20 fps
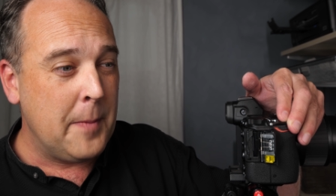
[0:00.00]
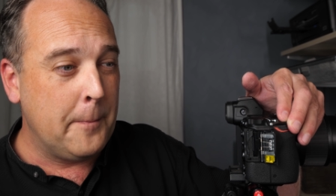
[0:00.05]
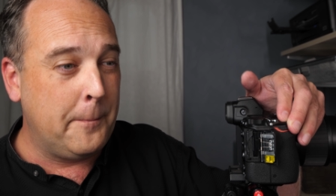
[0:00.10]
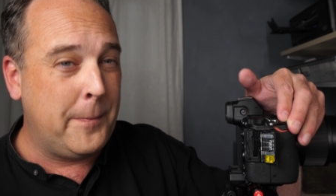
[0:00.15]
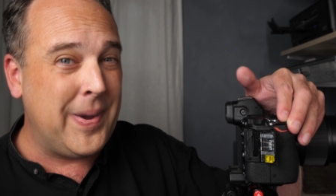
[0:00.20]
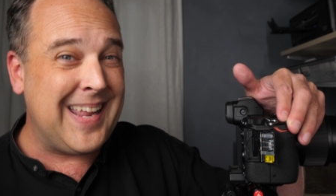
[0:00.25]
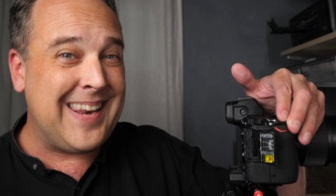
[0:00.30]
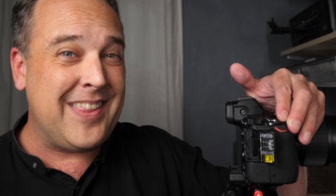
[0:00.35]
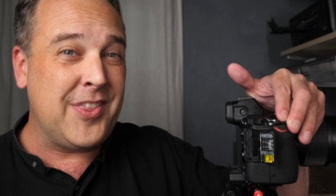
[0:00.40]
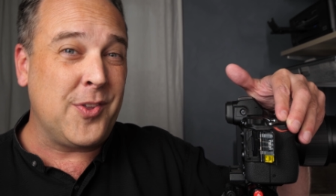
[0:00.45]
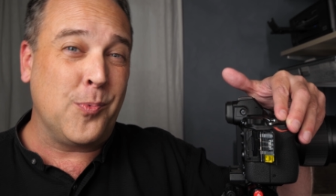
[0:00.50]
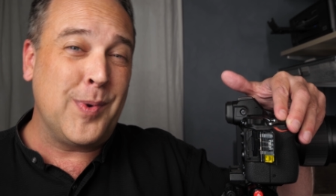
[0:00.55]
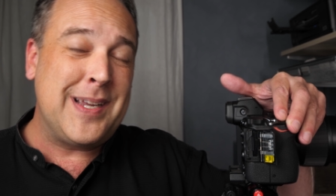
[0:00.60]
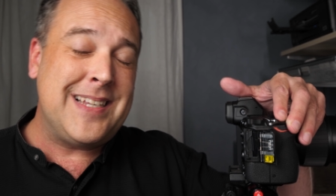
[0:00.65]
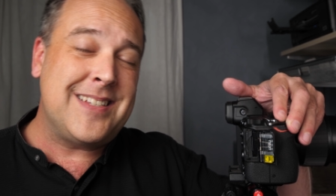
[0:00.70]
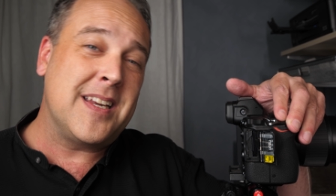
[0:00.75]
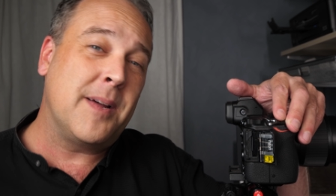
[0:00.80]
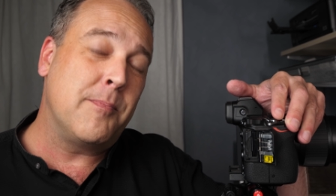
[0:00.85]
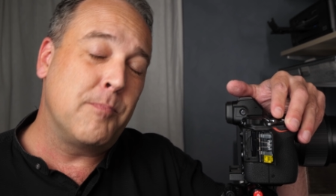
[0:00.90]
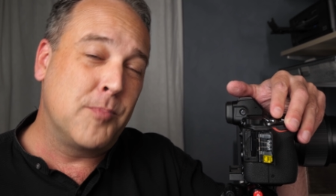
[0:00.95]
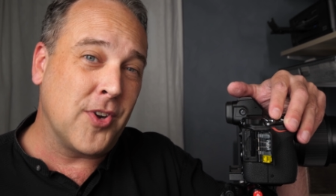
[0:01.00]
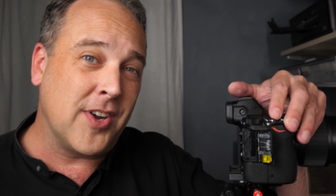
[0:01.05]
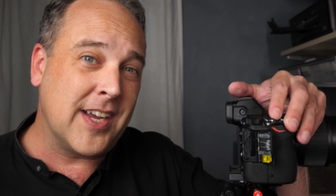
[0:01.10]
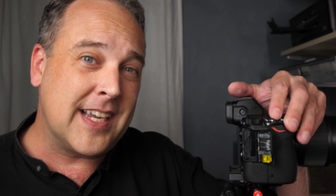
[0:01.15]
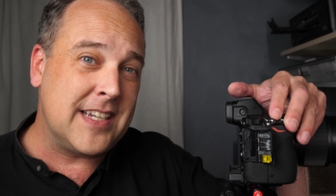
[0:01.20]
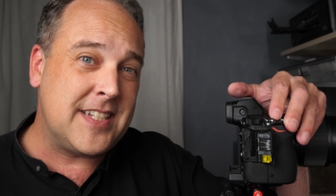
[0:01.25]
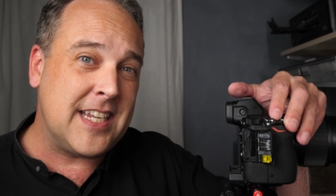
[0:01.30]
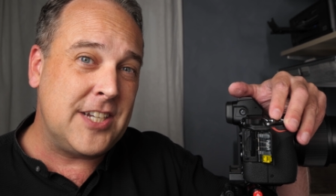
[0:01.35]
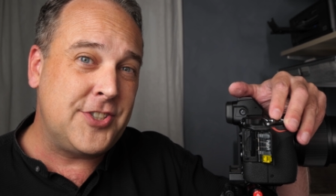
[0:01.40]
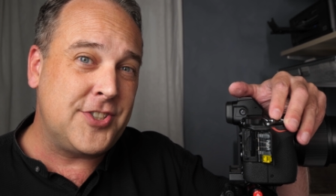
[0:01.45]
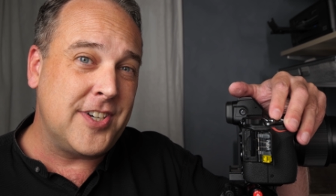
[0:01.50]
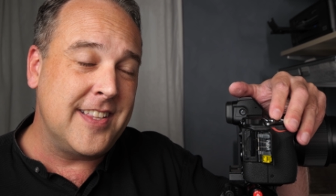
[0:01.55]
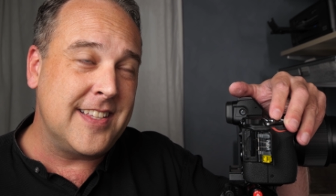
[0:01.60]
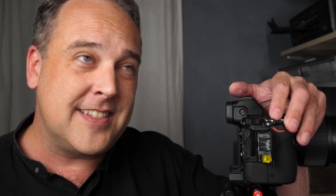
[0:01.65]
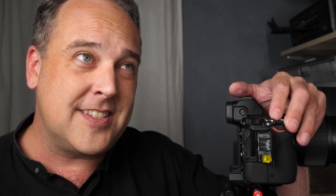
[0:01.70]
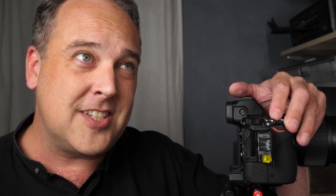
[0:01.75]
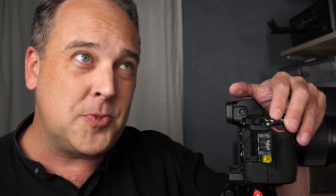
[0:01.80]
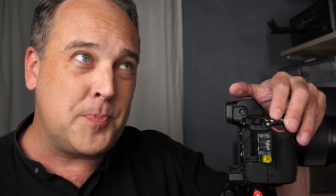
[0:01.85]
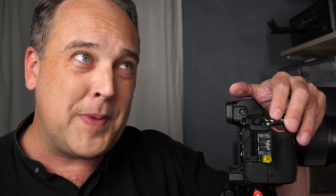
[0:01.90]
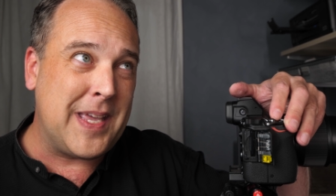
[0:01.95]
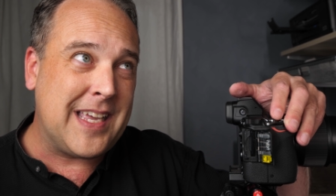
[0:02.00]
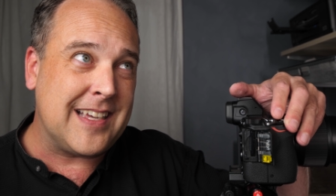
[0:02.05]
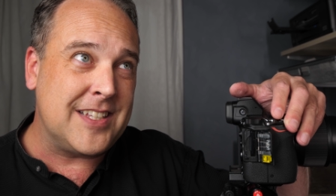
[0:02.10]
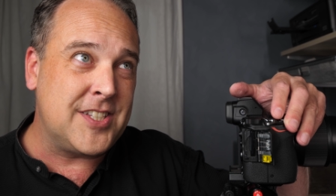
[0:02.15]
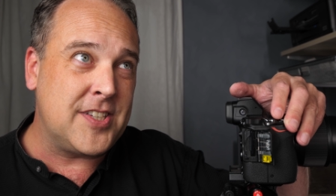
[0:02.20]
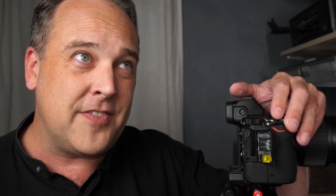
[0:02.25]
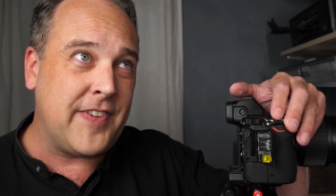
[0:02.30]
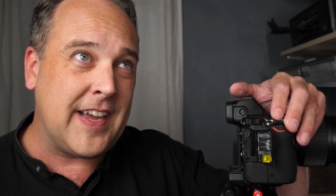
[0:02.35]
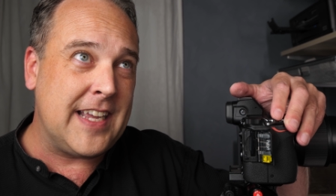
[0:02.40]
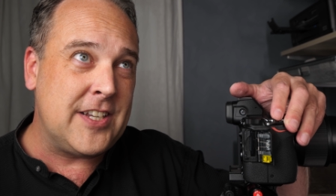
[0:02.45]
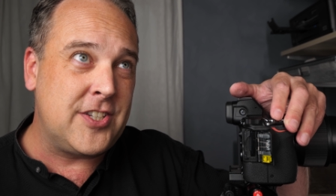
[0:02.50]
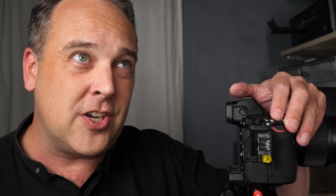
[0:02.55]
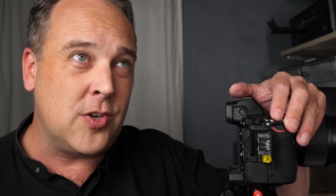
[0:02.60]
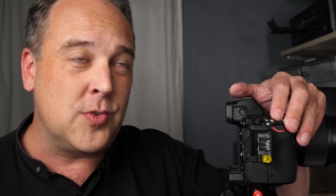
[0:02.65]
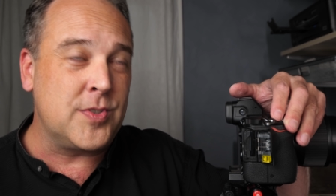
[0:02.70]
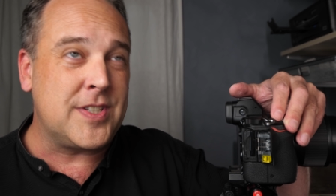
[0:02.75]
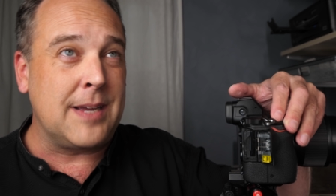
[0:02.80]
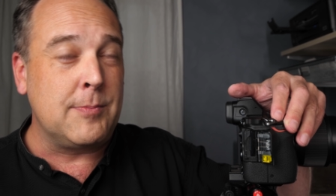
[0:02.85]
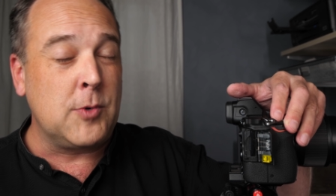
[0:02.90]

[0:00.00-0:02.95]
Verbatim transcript: but the reason I'm drawing attention to this is because if I don't,